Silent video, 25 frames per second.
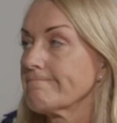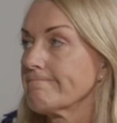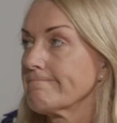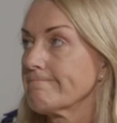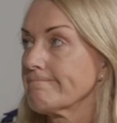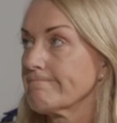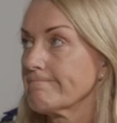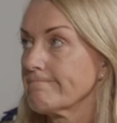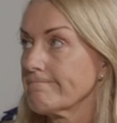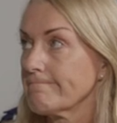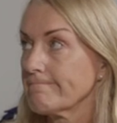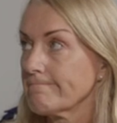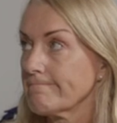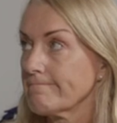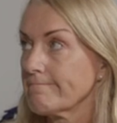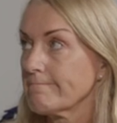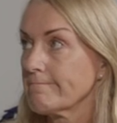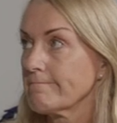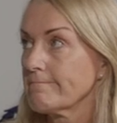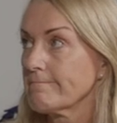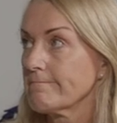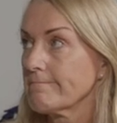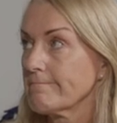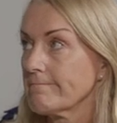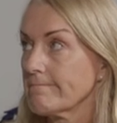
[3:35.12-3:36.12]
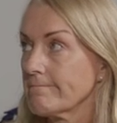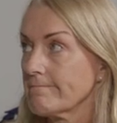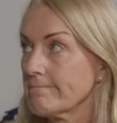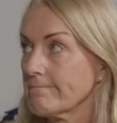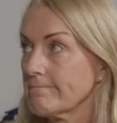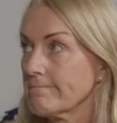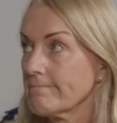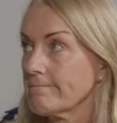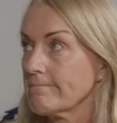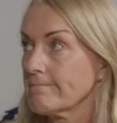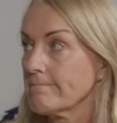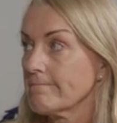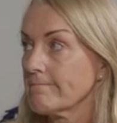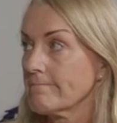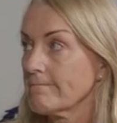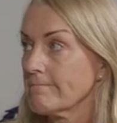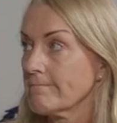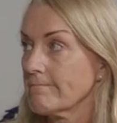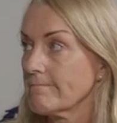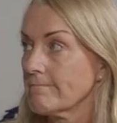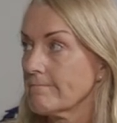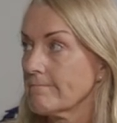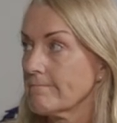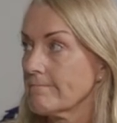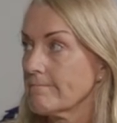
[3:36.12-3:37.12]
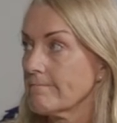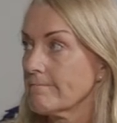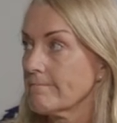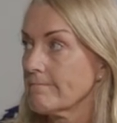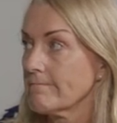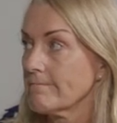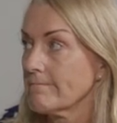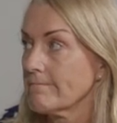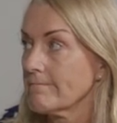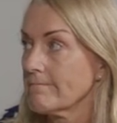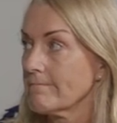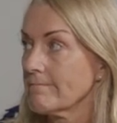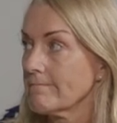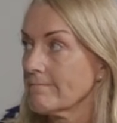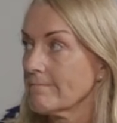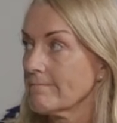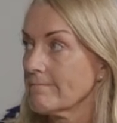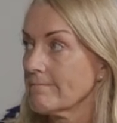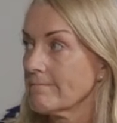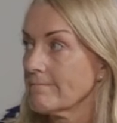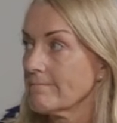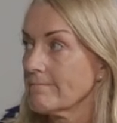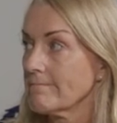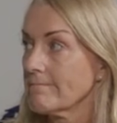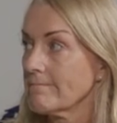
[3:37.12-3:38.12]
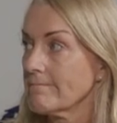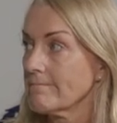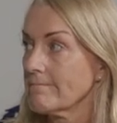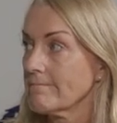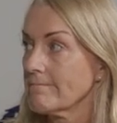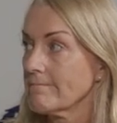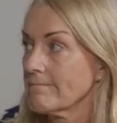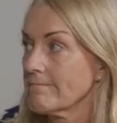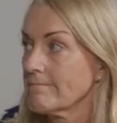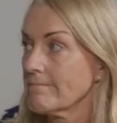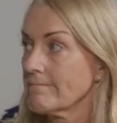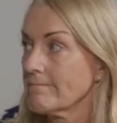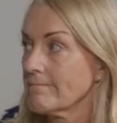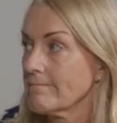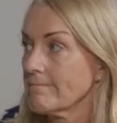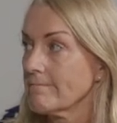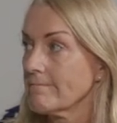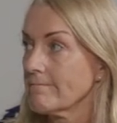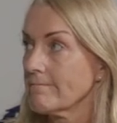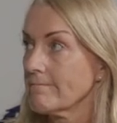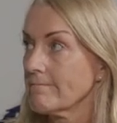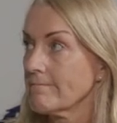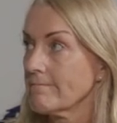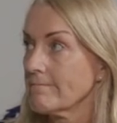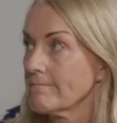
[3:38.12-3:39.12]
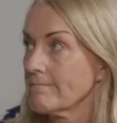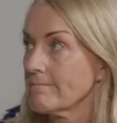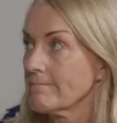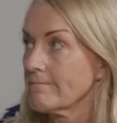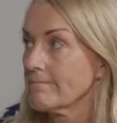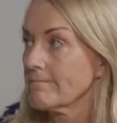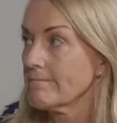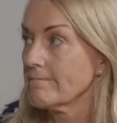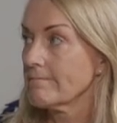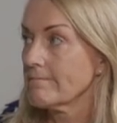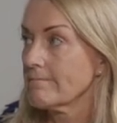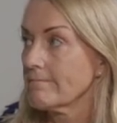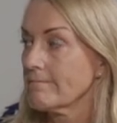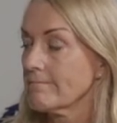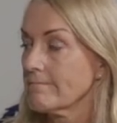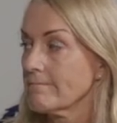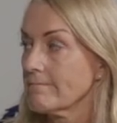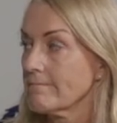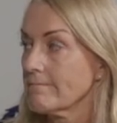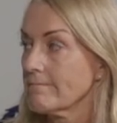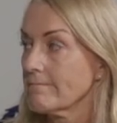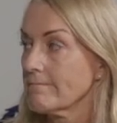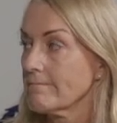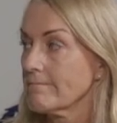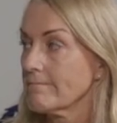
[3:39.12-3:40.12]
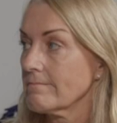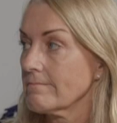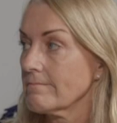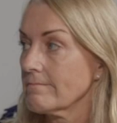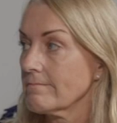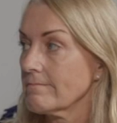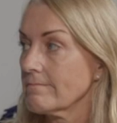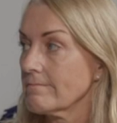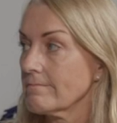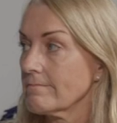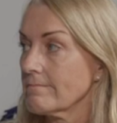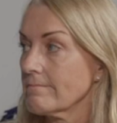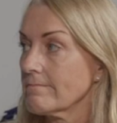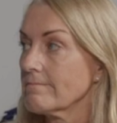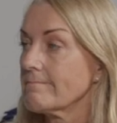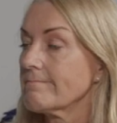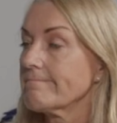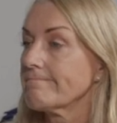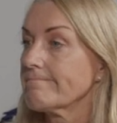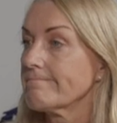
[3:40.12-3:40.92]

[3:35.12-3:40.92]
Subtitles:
(not speaking)